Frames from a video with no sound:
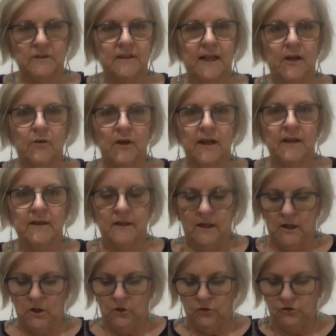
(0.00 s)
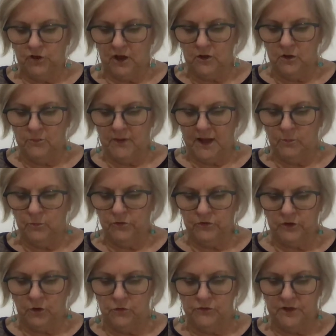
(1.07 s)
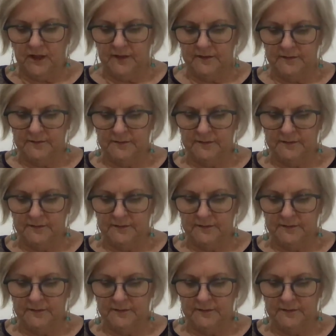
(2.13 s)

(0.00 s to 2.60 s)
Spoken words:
glaring, Shadow Man was gloating.